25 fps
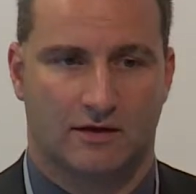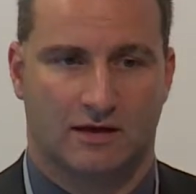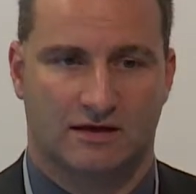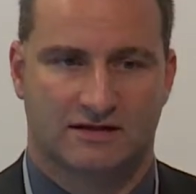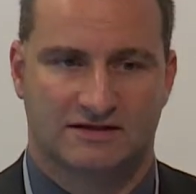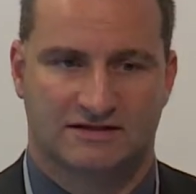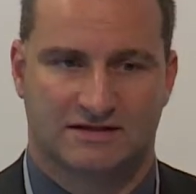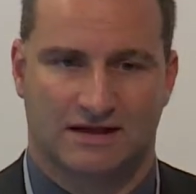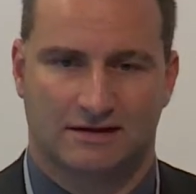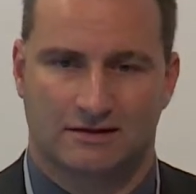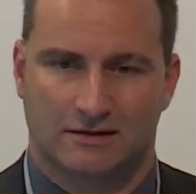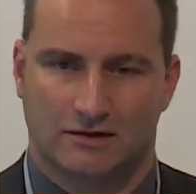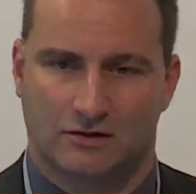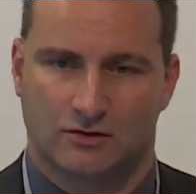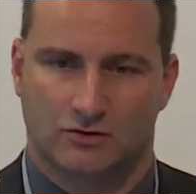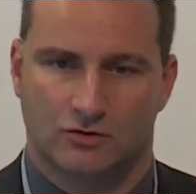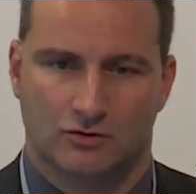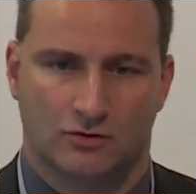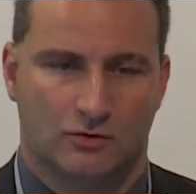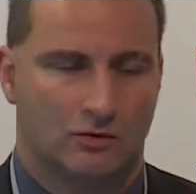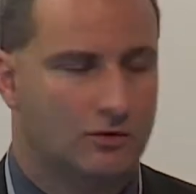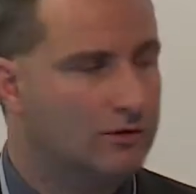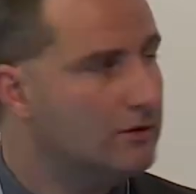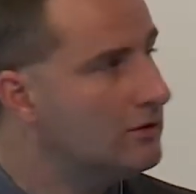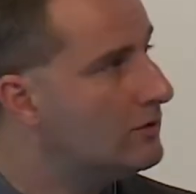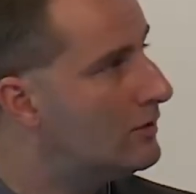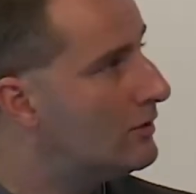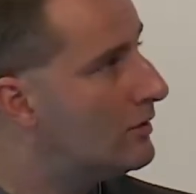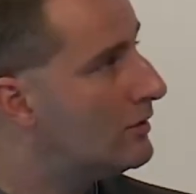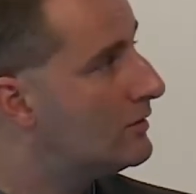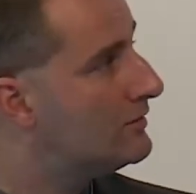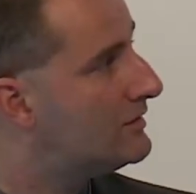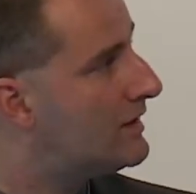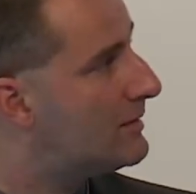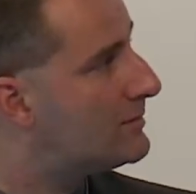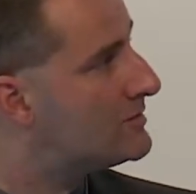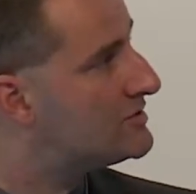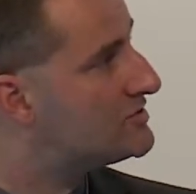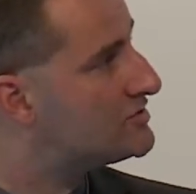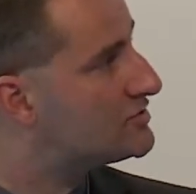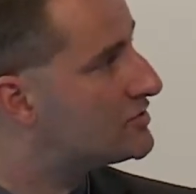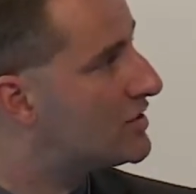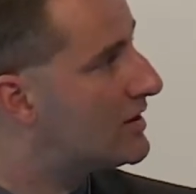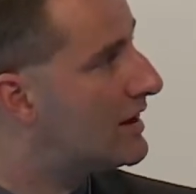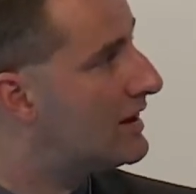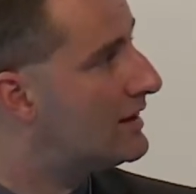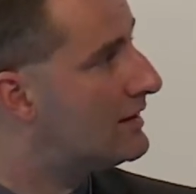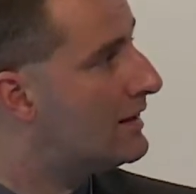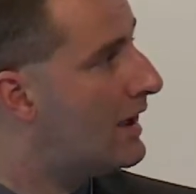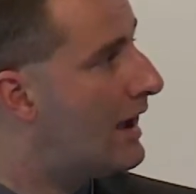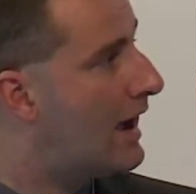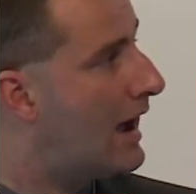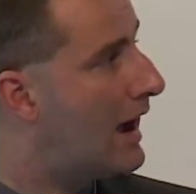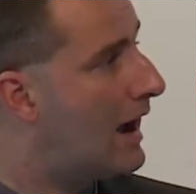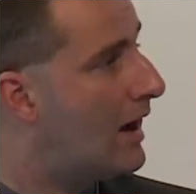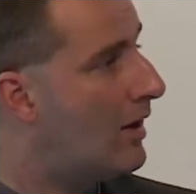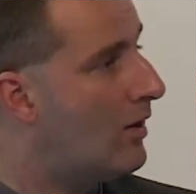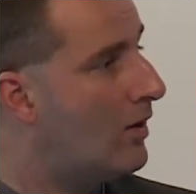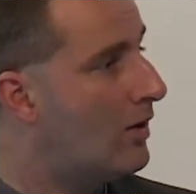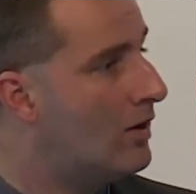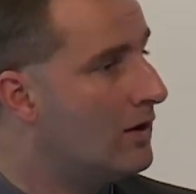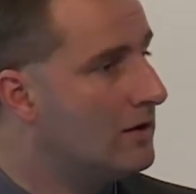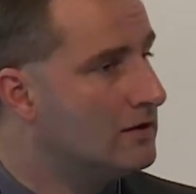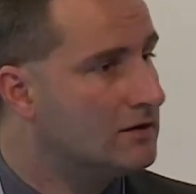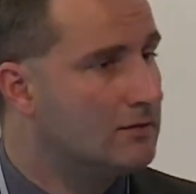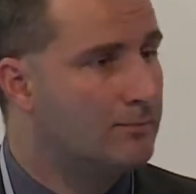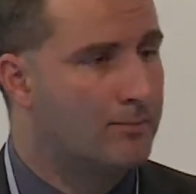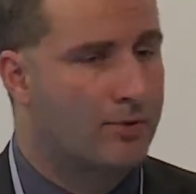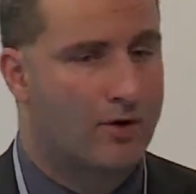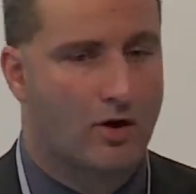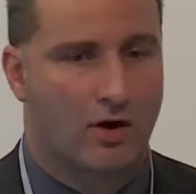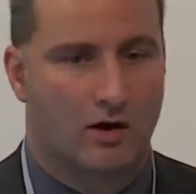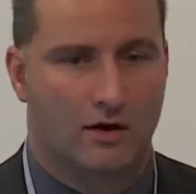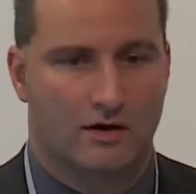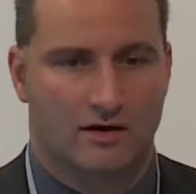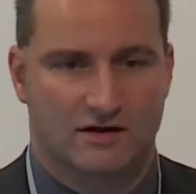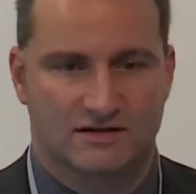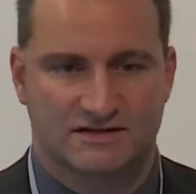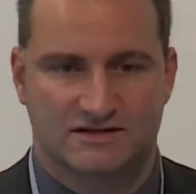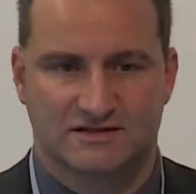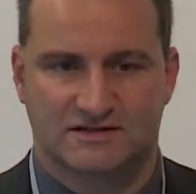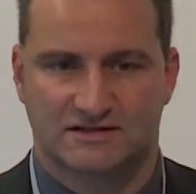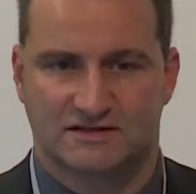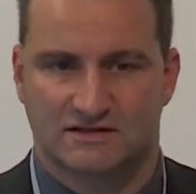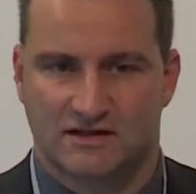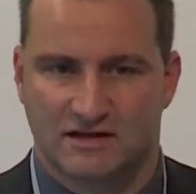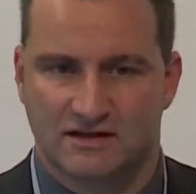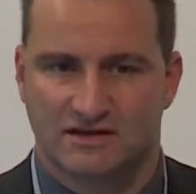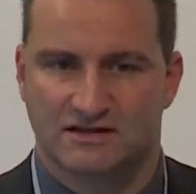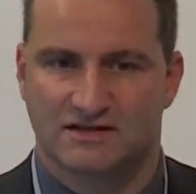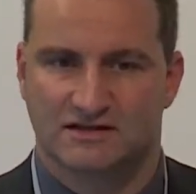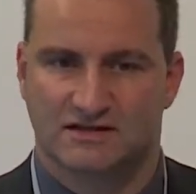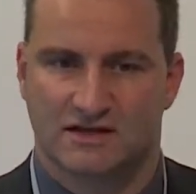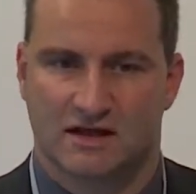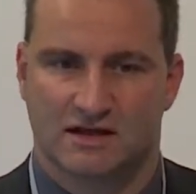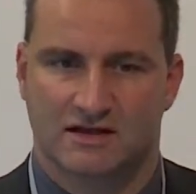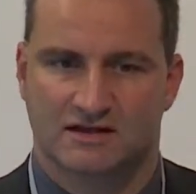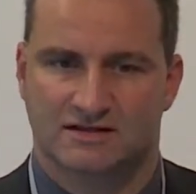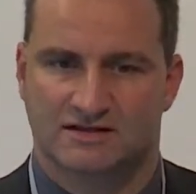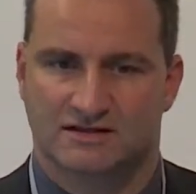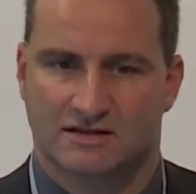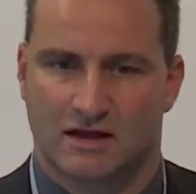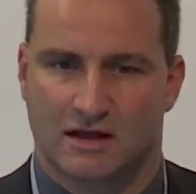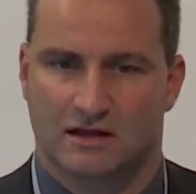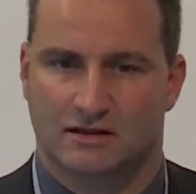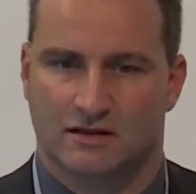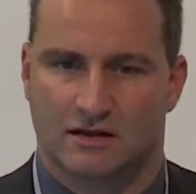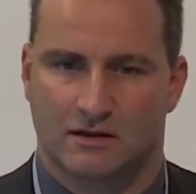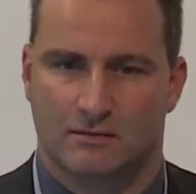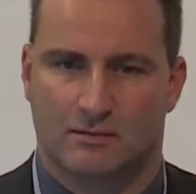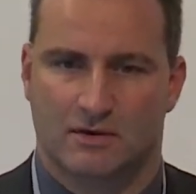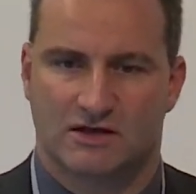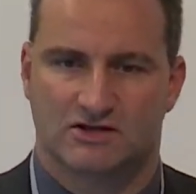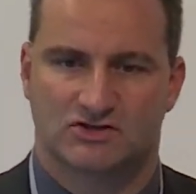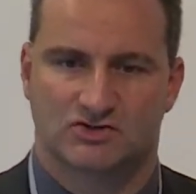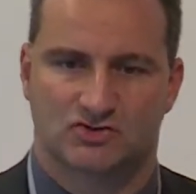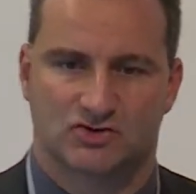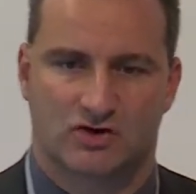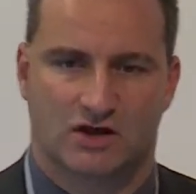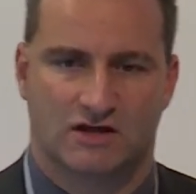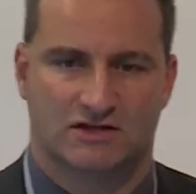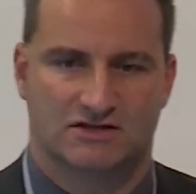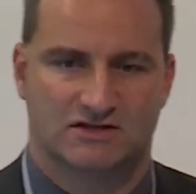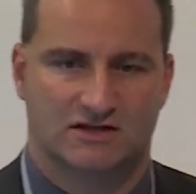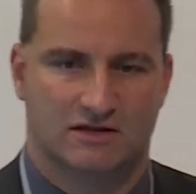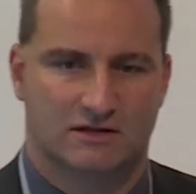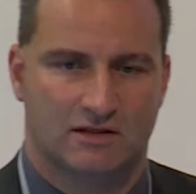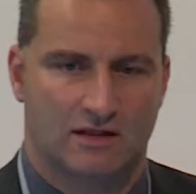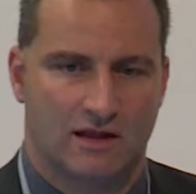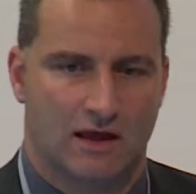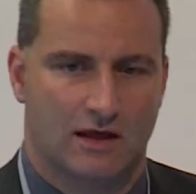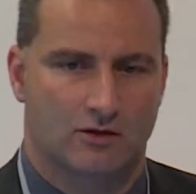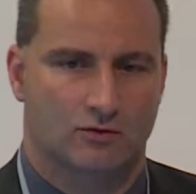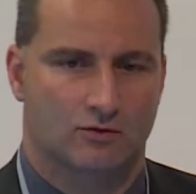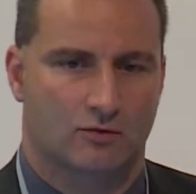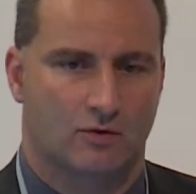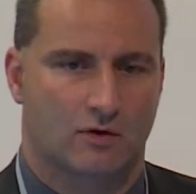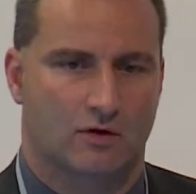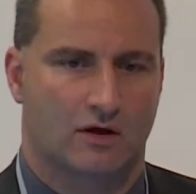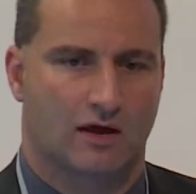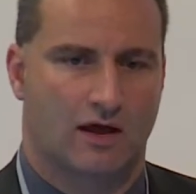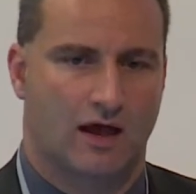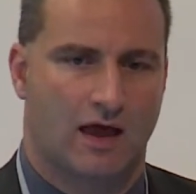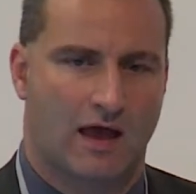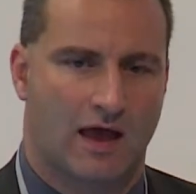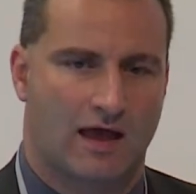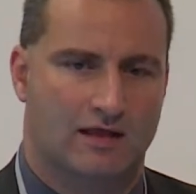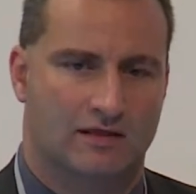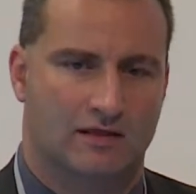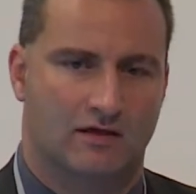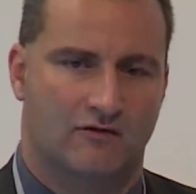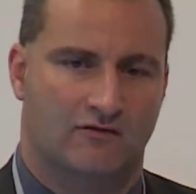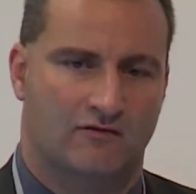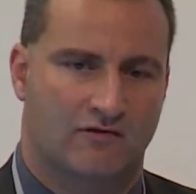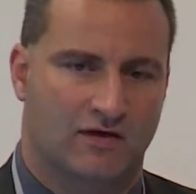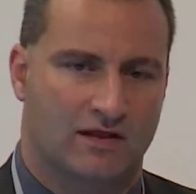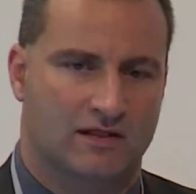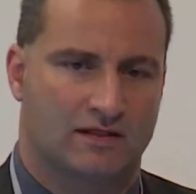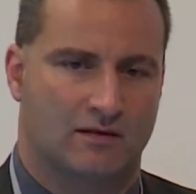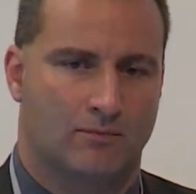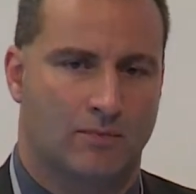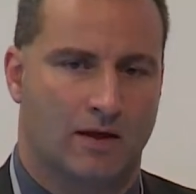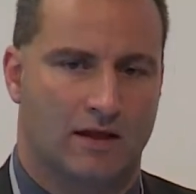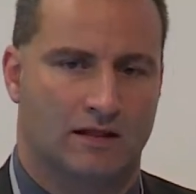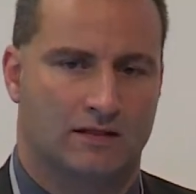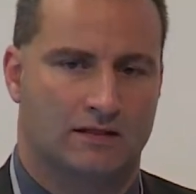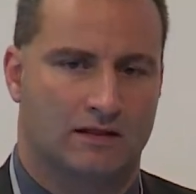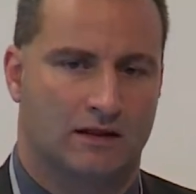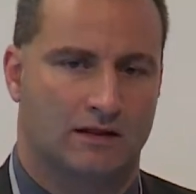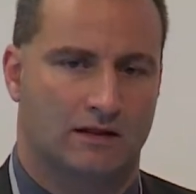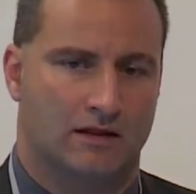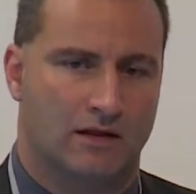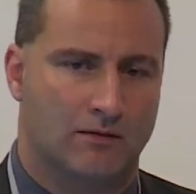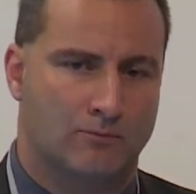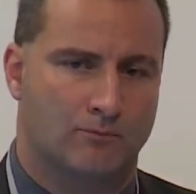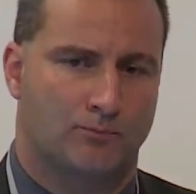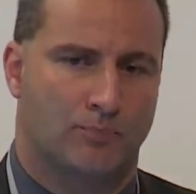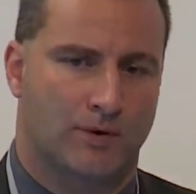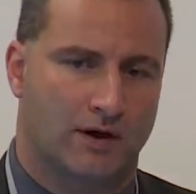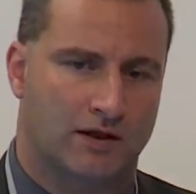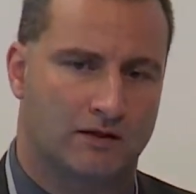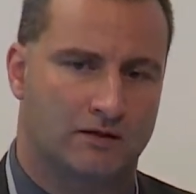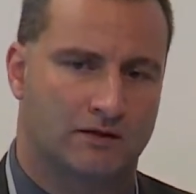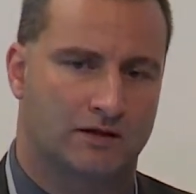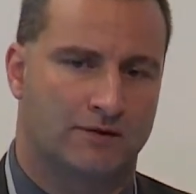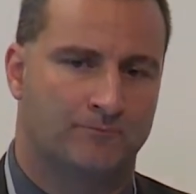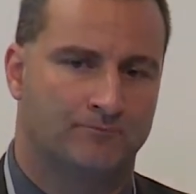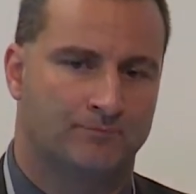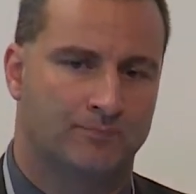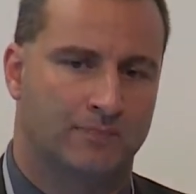exactly to you know, demonstrate how the progresses in an extended mass transit network had a fundamental imprint